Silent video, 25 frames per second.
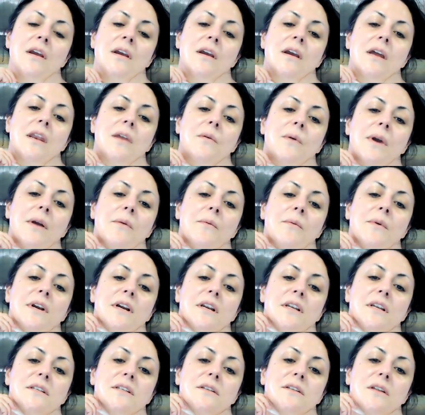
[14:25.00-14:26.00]
anyway, we're
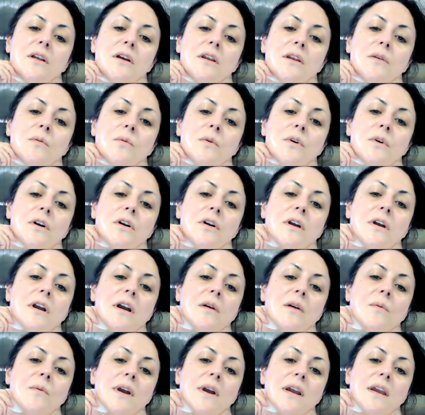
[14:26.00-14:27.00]
going to slowly work
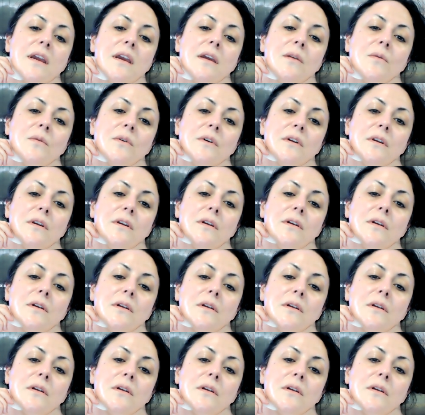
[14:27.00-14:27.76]
our way inward.